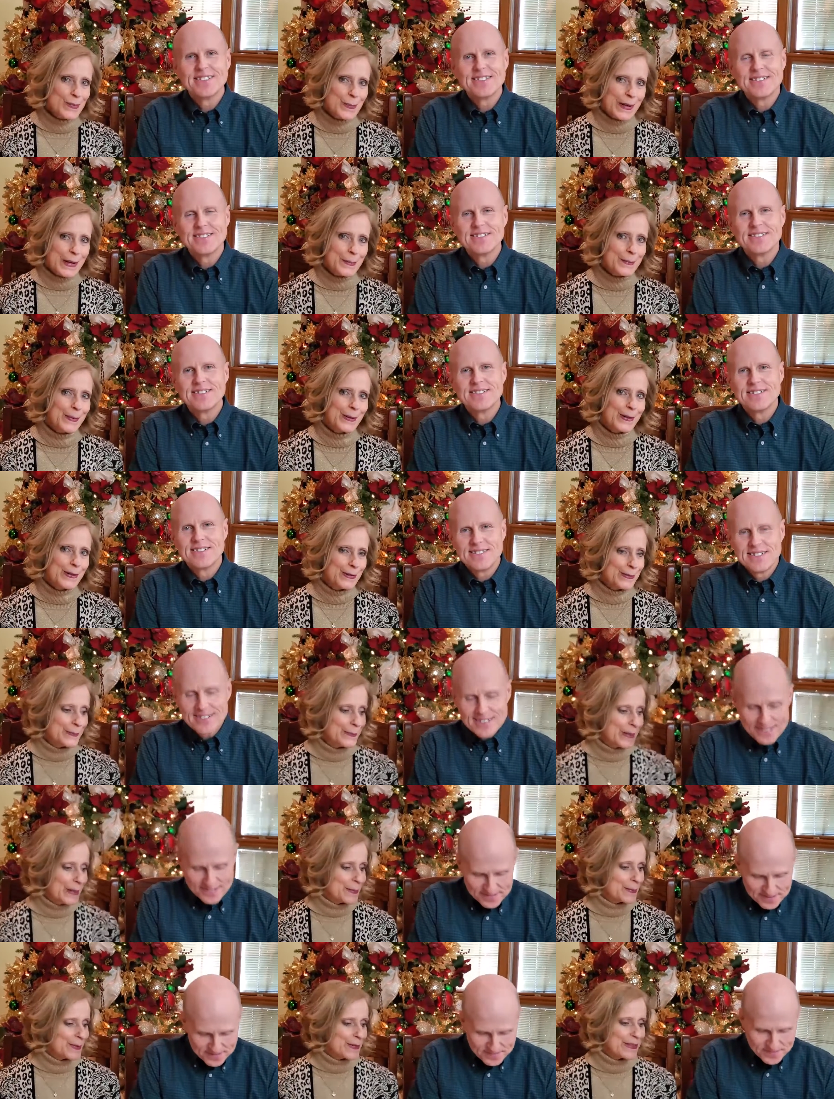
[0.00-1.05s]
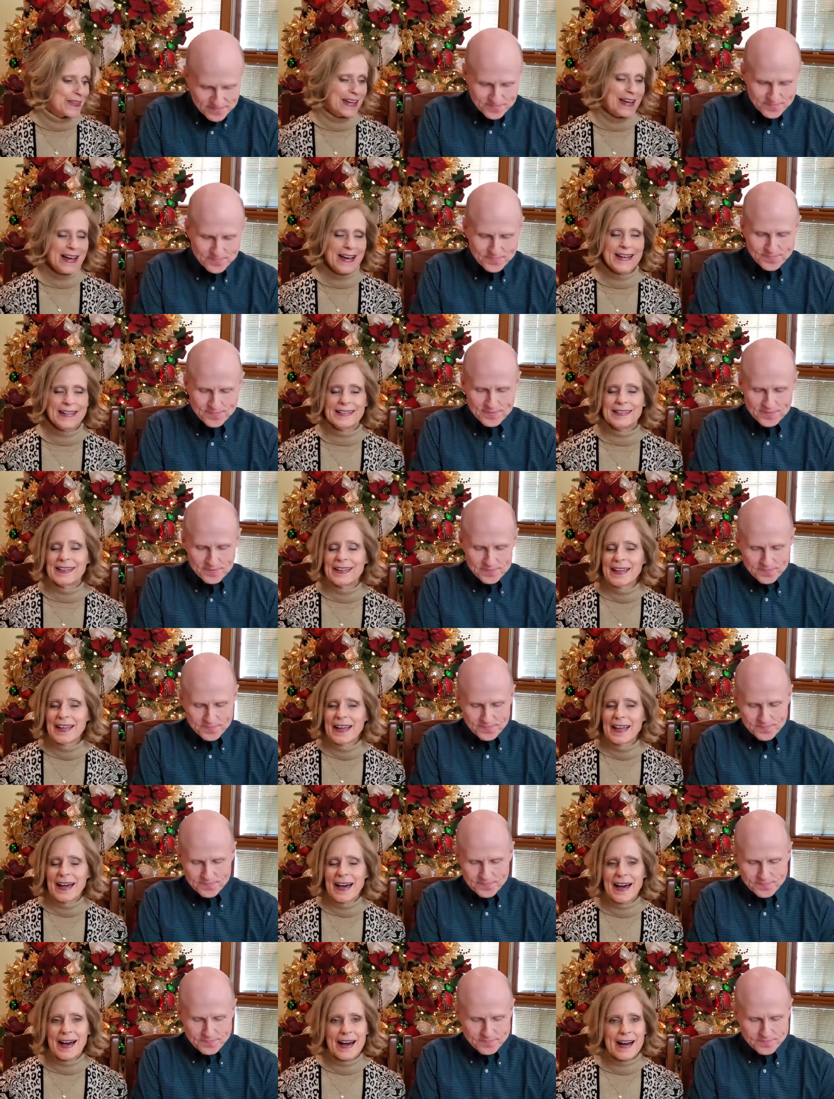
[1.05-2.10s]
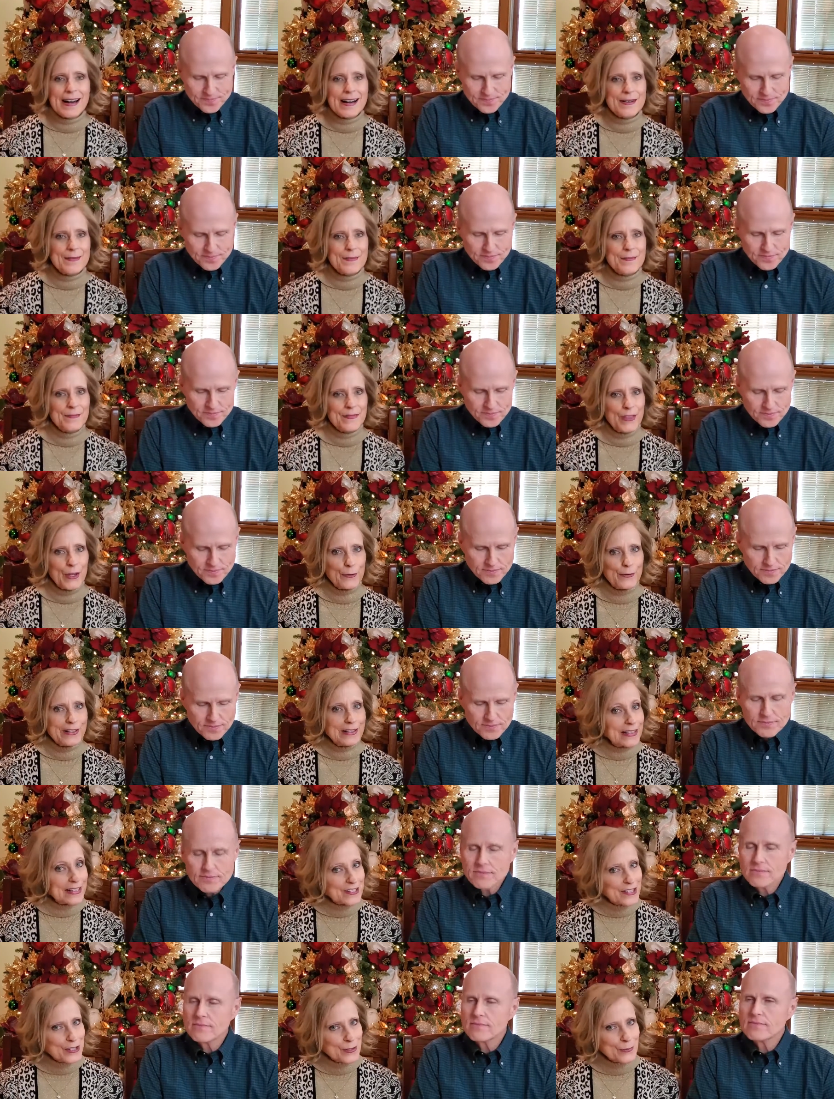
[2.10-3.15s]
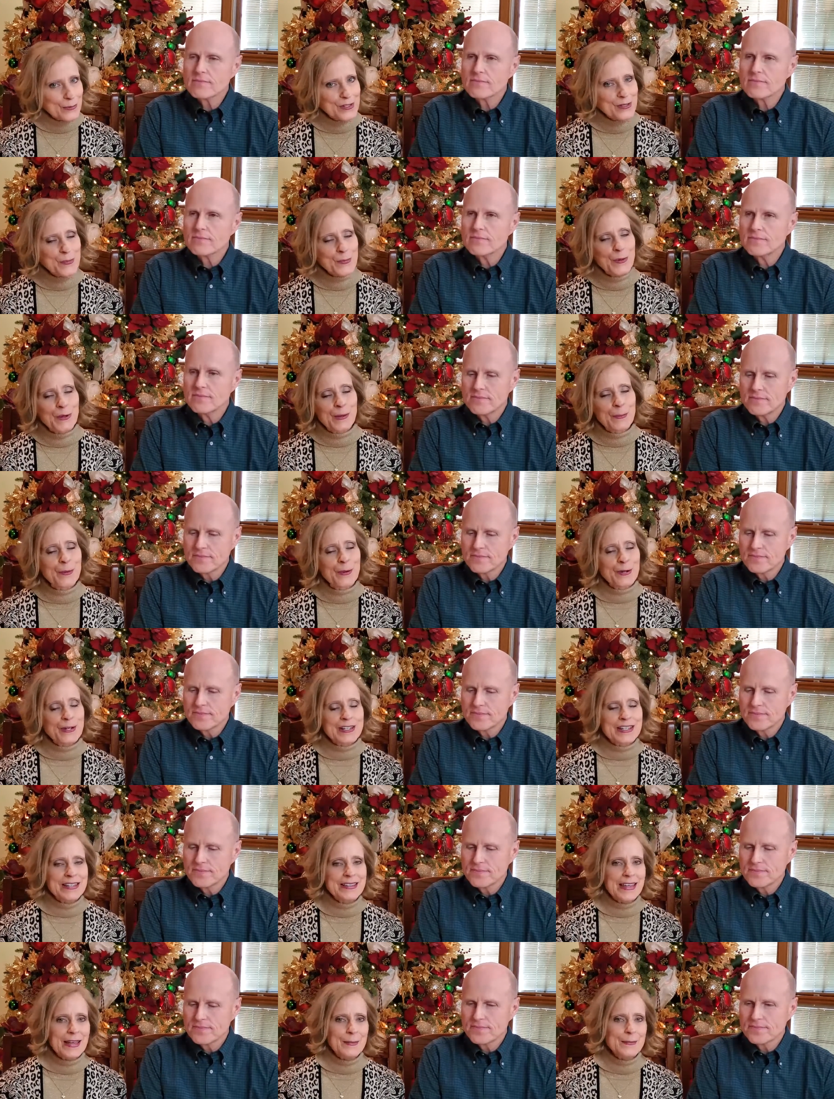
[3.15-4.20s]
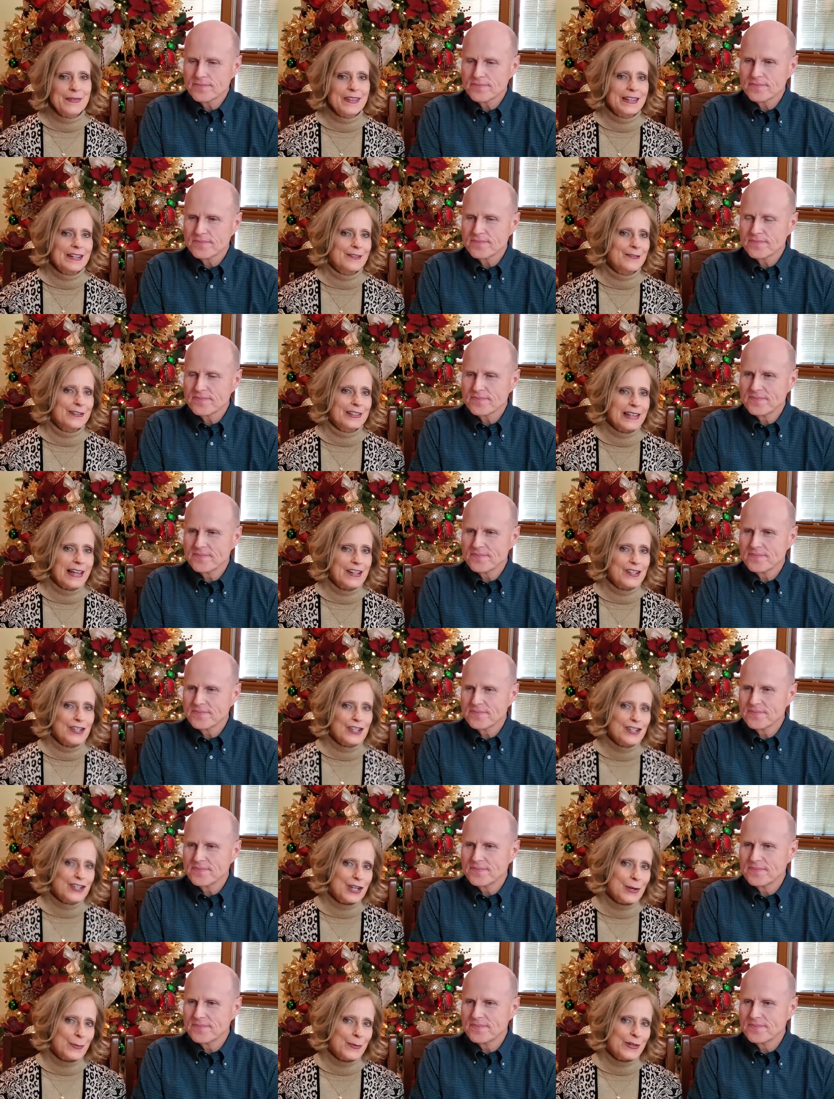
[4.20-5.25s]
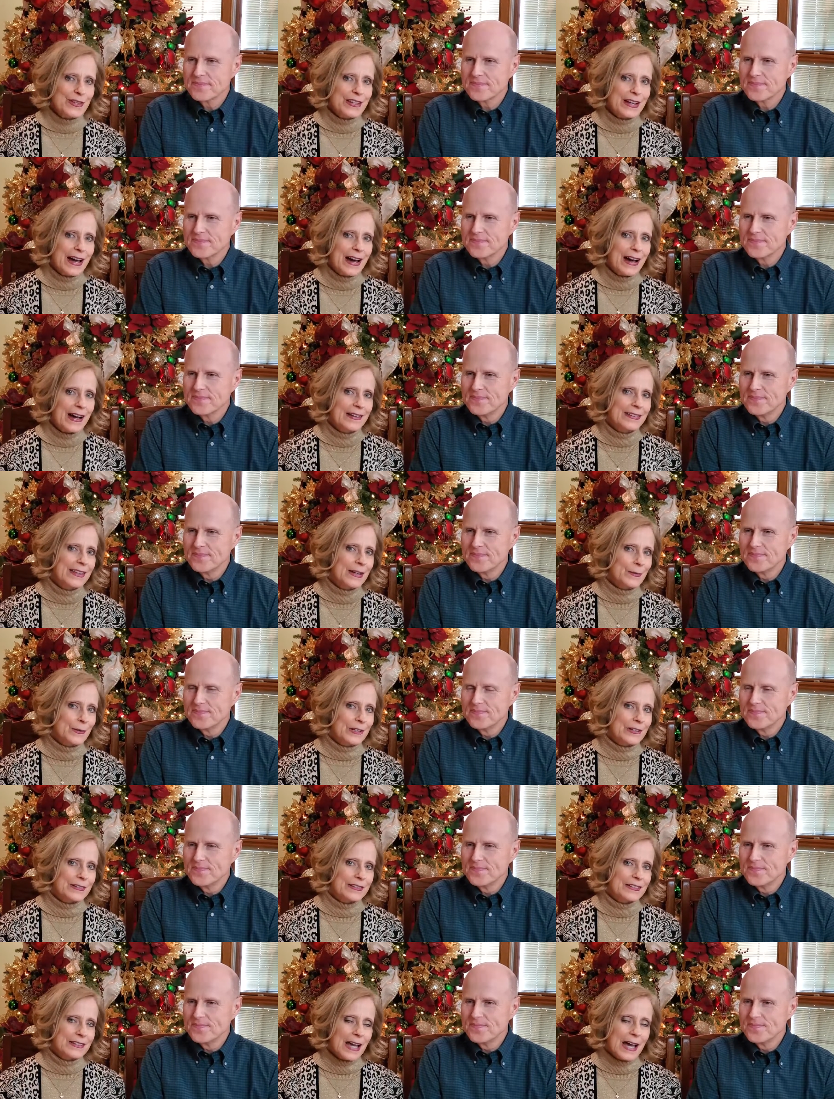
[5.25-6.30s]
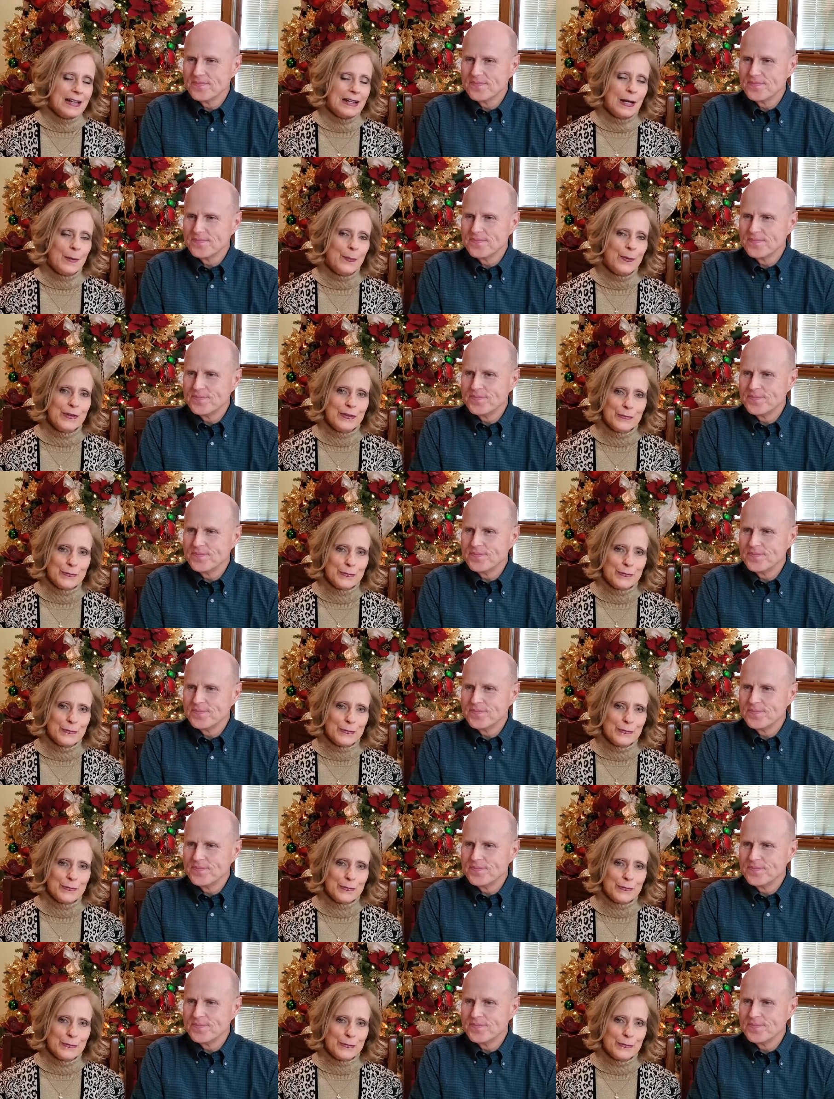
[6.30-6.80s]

Speaker 1: people, people that um, their religion was more important to them than a relationship with God. They were tied up with